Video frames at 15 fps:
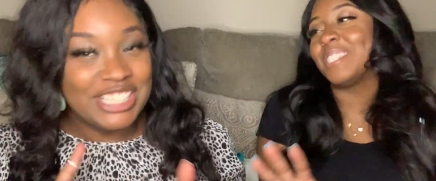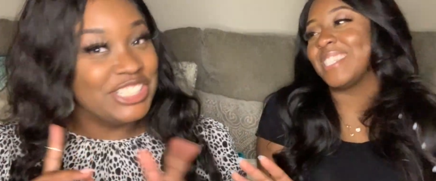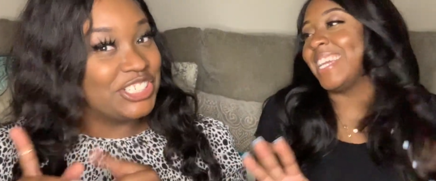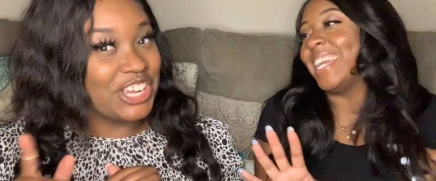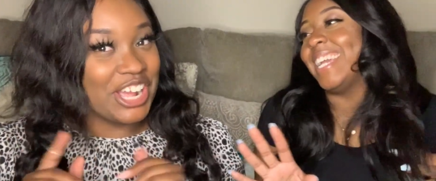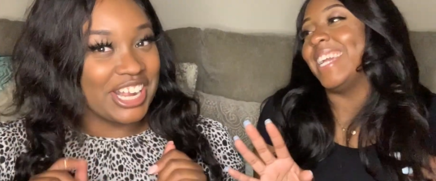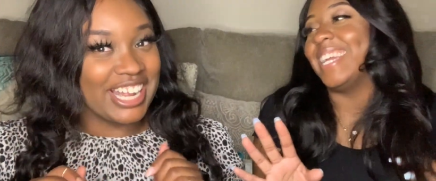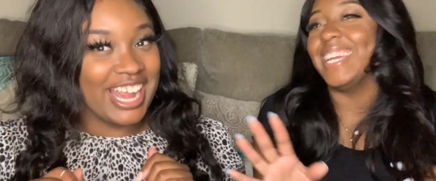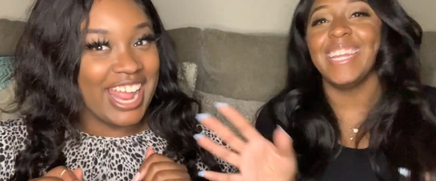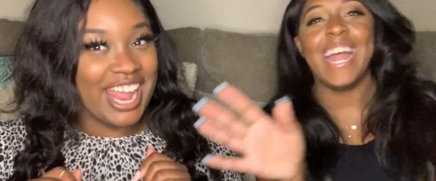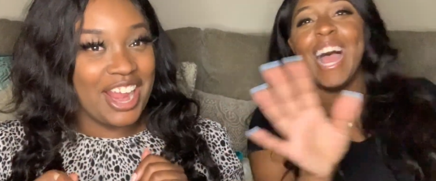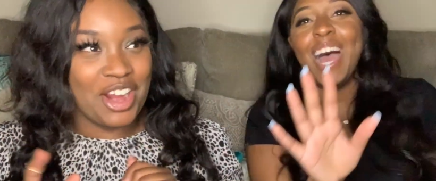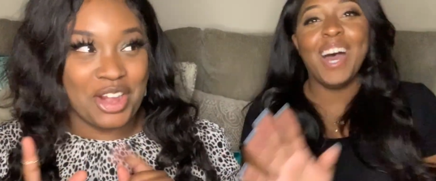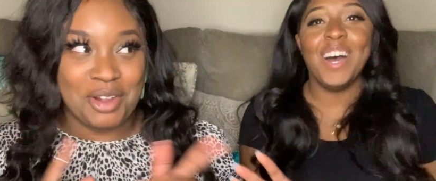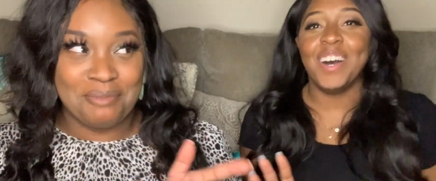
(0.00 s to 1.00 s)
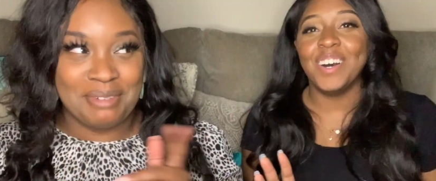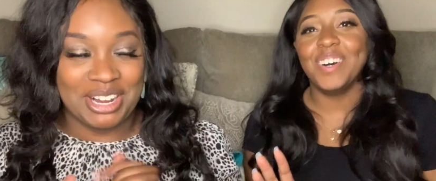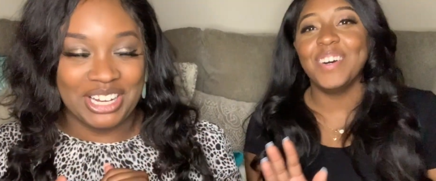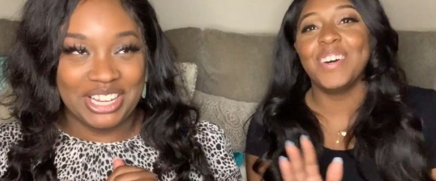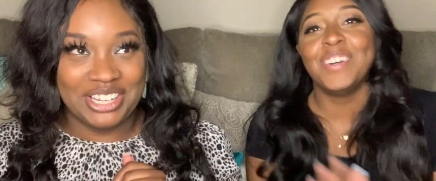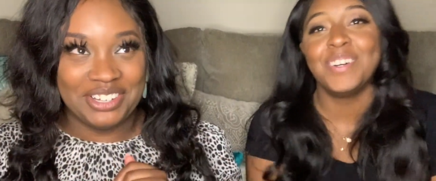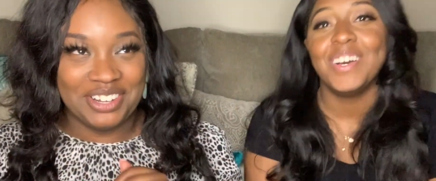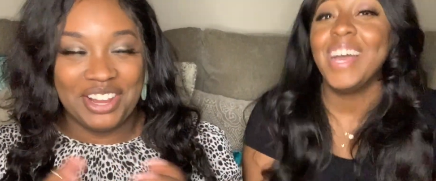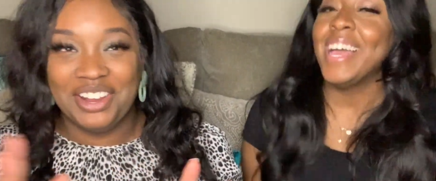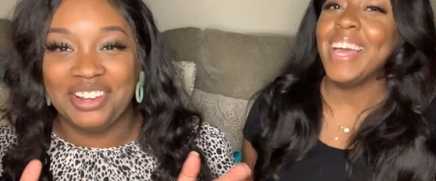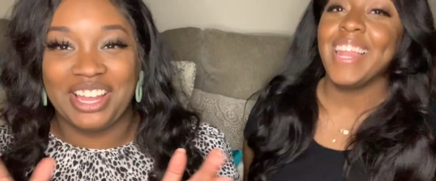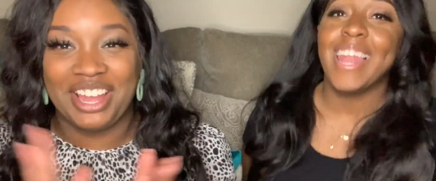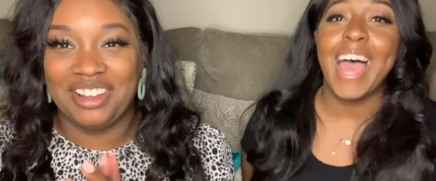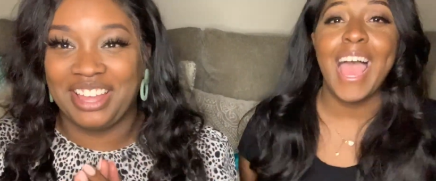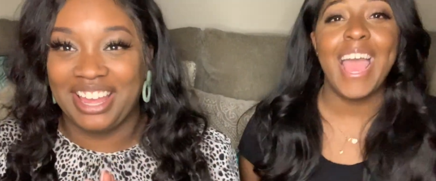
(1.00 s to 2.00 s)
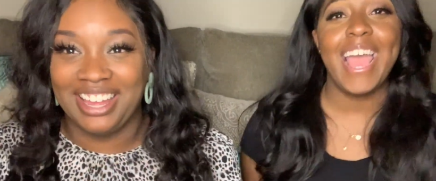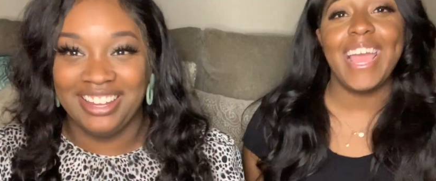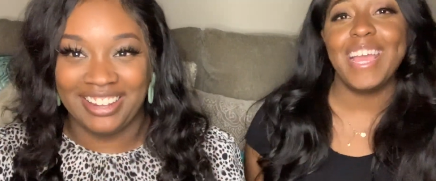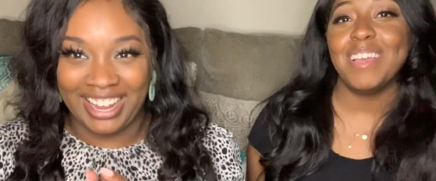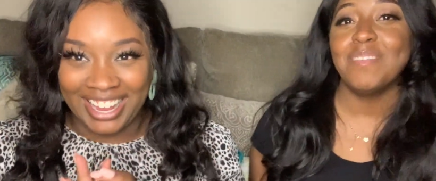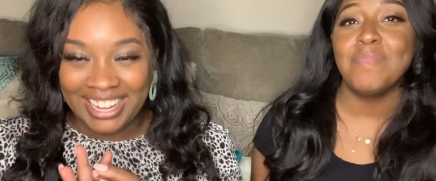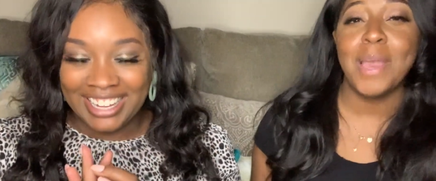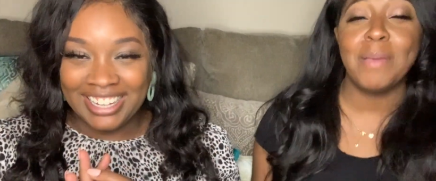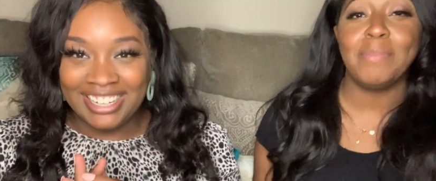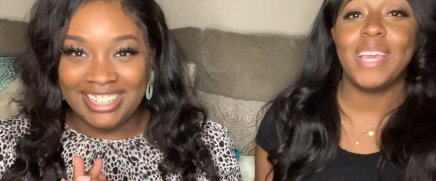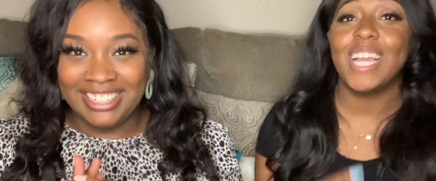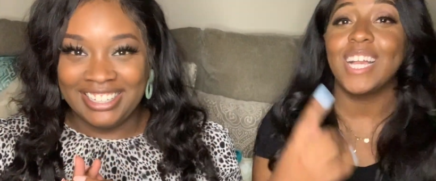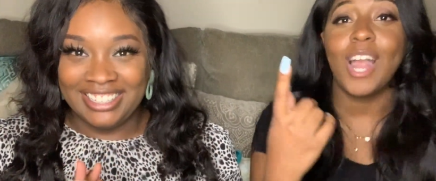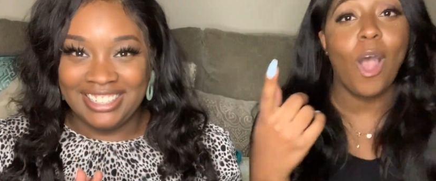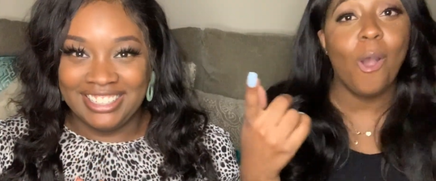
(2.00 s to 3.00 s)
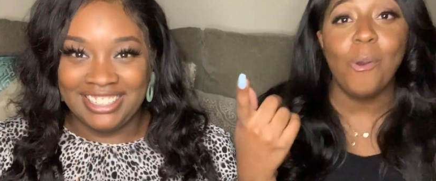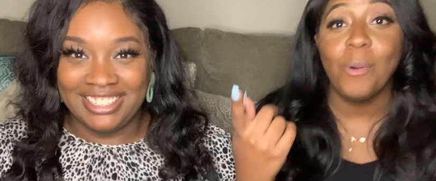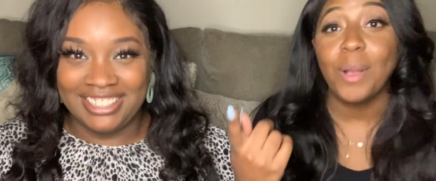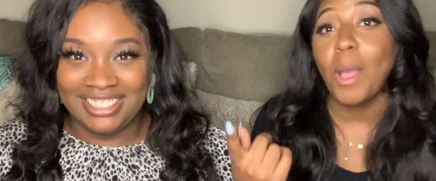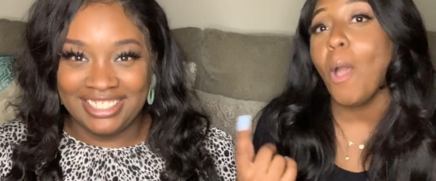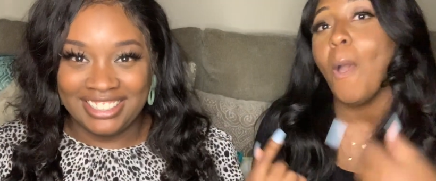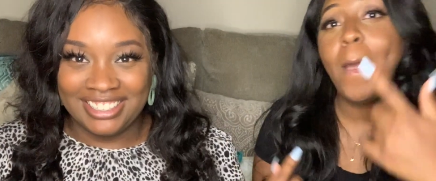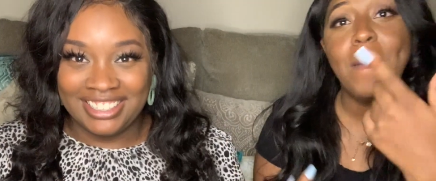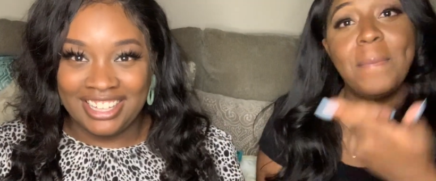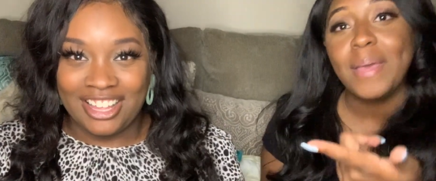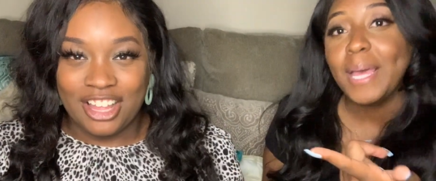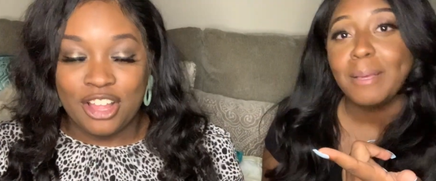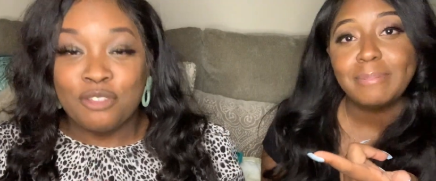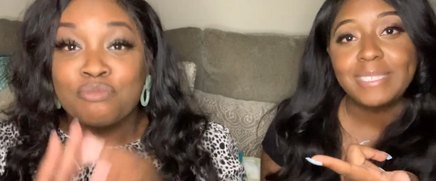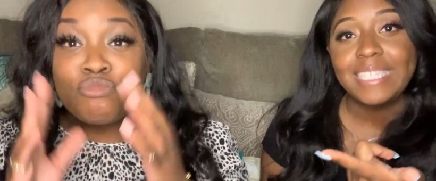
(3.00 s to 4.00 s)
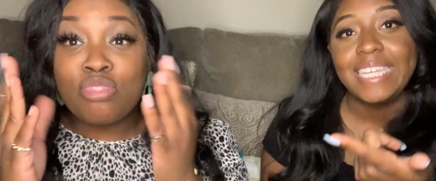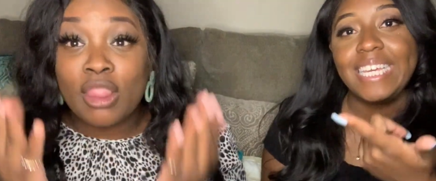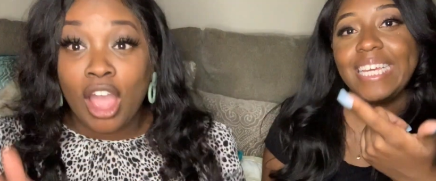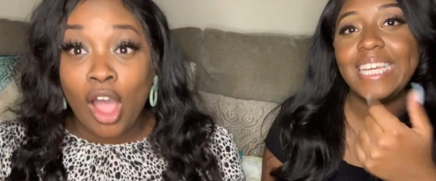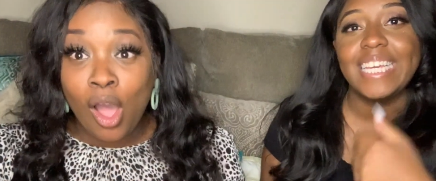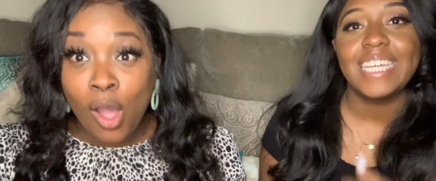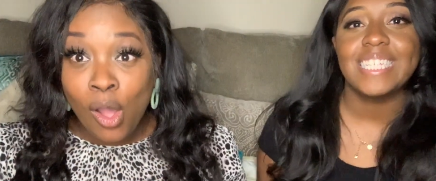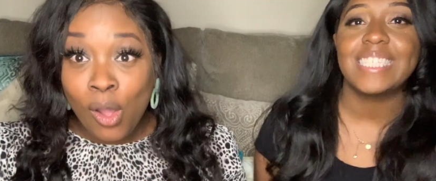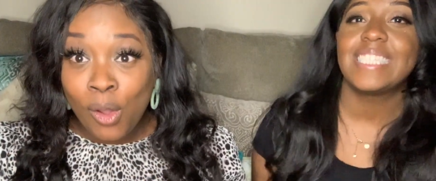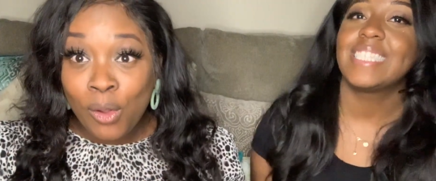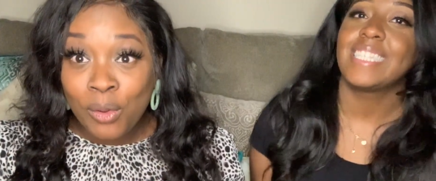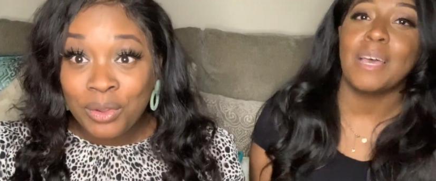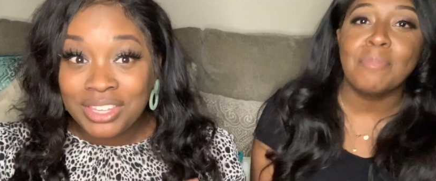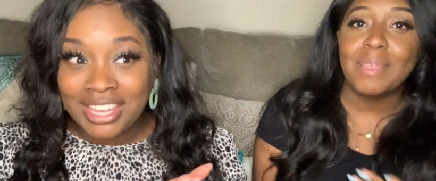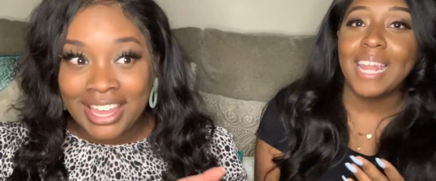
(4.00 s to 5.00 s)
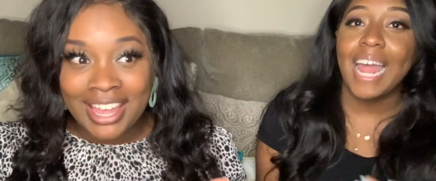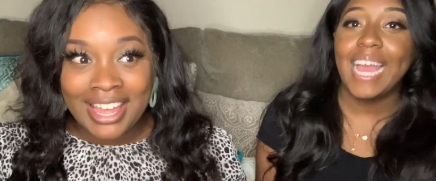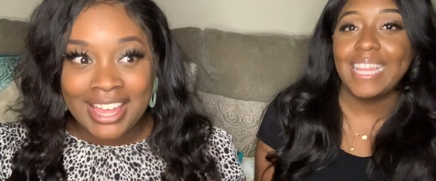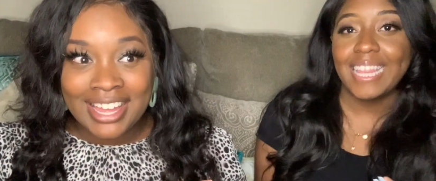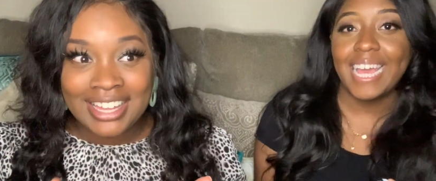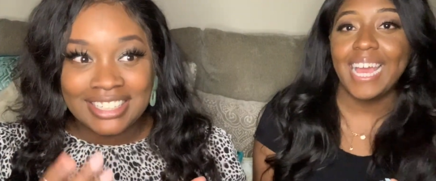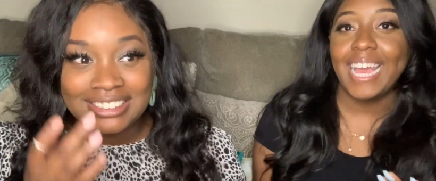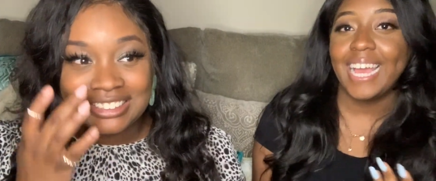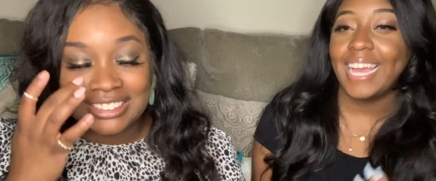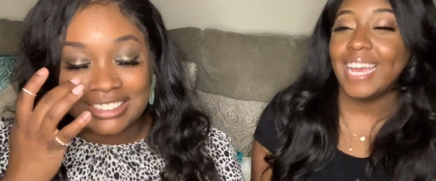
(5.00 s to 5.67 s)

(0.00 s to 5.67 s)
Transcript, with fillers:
Speaker 1: Chardonnay no. or Merlot. Oh, okay, like, okay. Maybe Coke and Pepsi. Oh, yes.